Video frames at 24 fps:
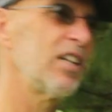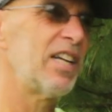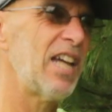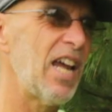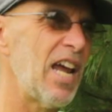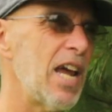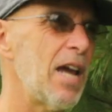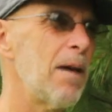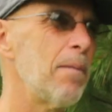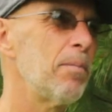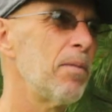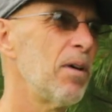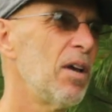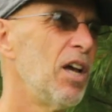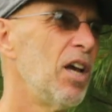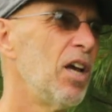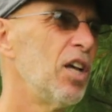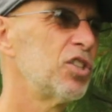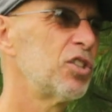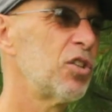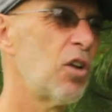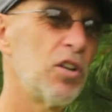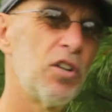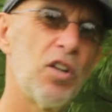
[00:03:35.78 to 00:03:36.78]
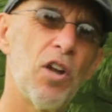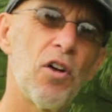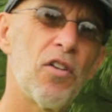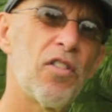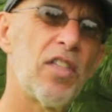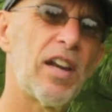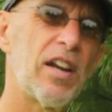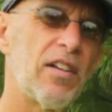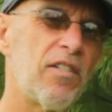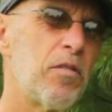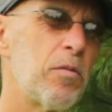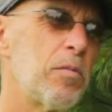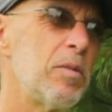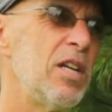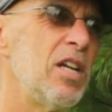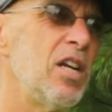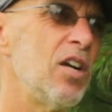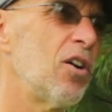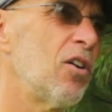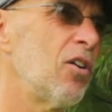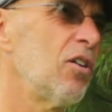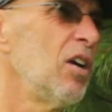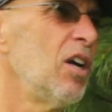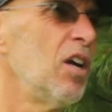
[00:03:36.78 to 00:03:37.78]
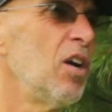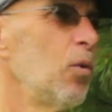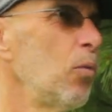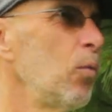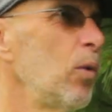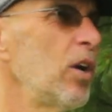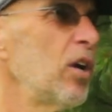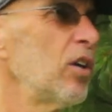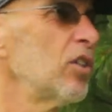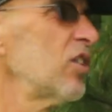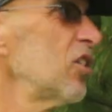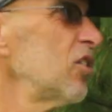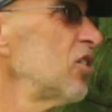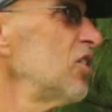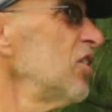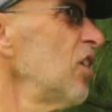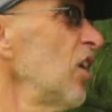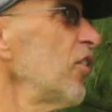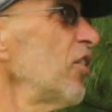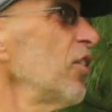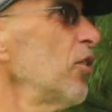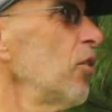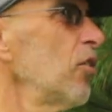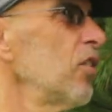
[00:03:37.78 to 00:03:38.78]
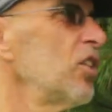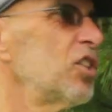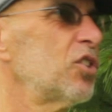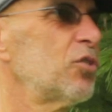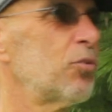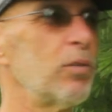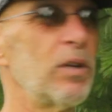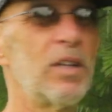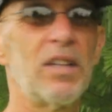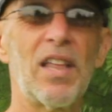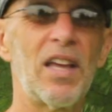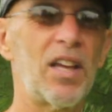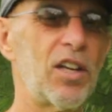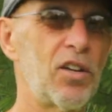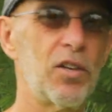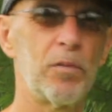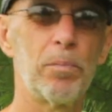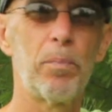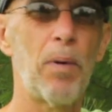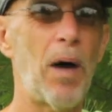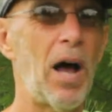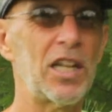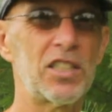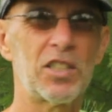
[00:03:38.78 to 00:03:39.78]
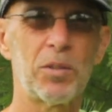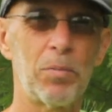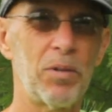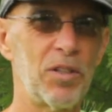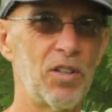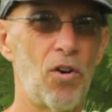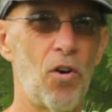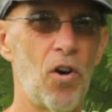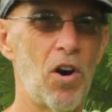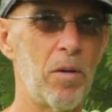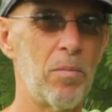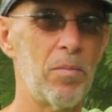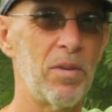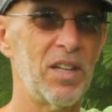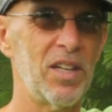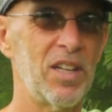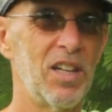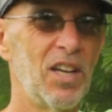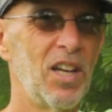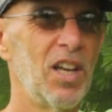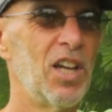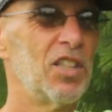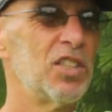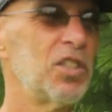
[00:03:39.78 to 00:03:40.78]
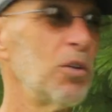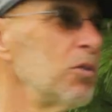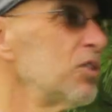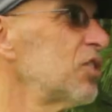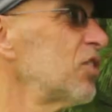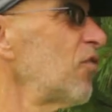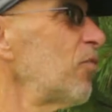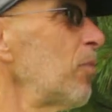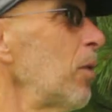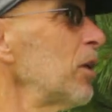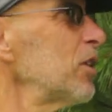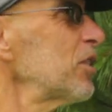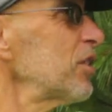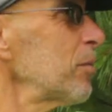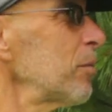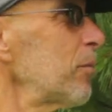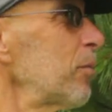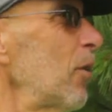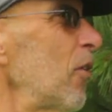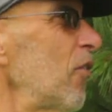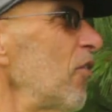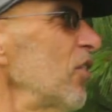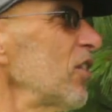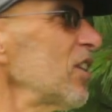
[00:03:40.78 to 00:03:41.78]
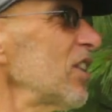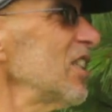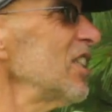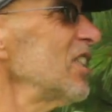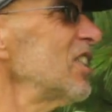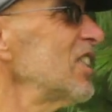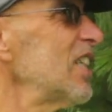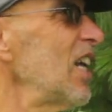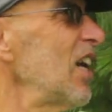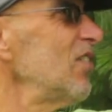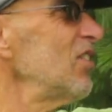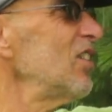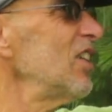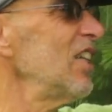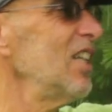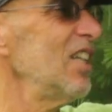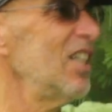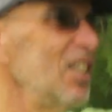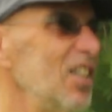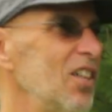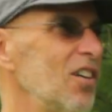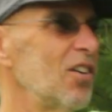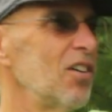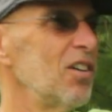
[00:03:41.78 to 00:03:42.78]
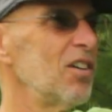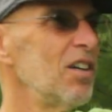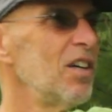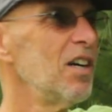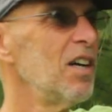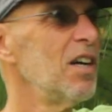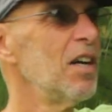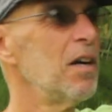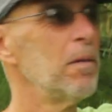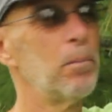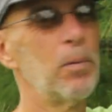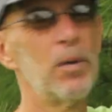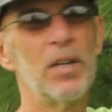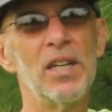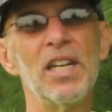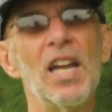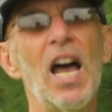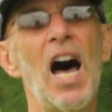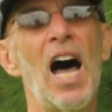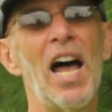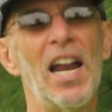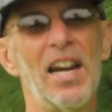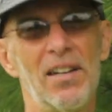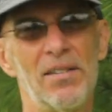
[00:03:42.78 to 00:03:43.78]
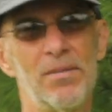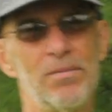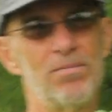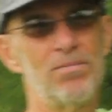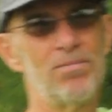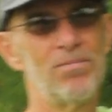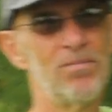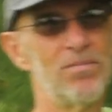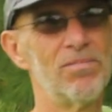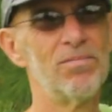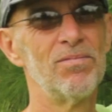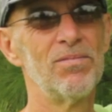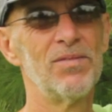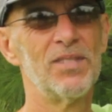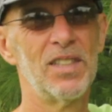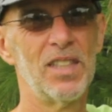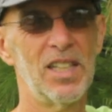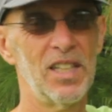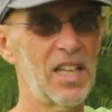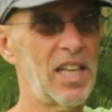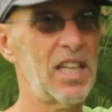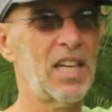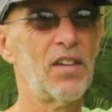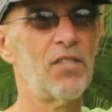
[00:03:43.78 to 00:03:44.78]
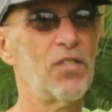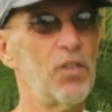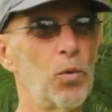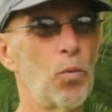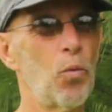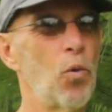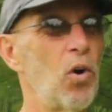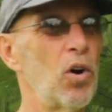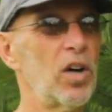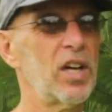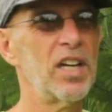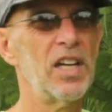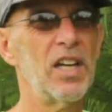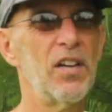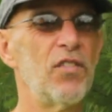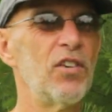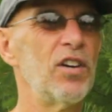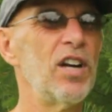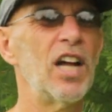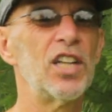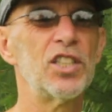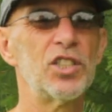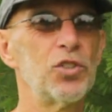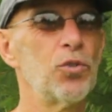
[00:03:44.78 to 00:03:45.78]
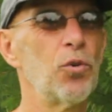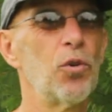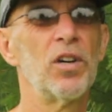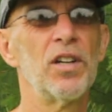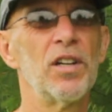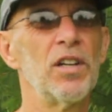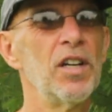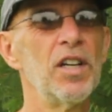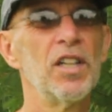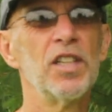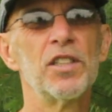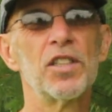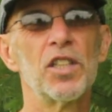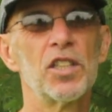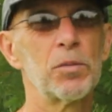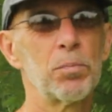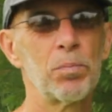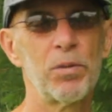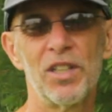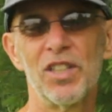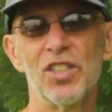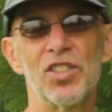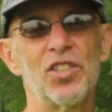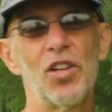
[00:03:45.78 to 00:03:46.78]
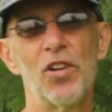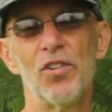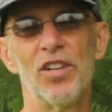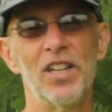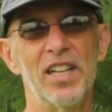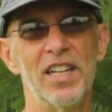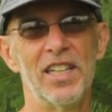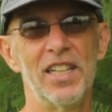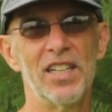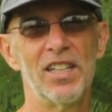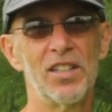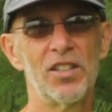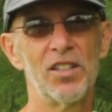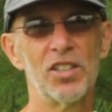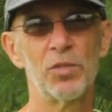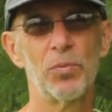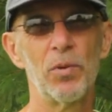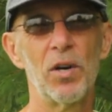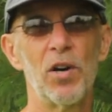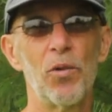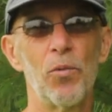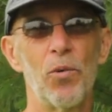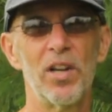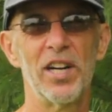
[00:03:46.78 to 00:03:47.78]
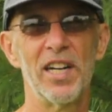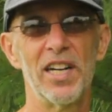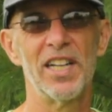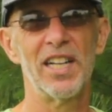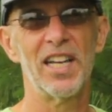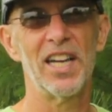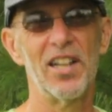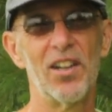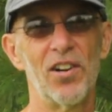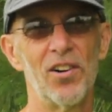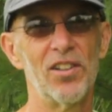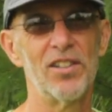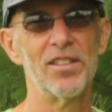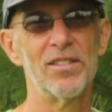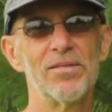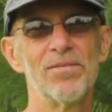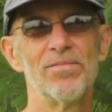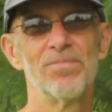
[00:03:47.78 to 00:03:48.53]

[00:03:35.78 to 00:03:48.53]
camp, so I know that if I'm here, we don't. There's nothing on this tree that could possibly harm me. So it's perfectly safe to eat here, but not like if you're walking. If you're not sure, just please don't eat it because we don't want you to get hurt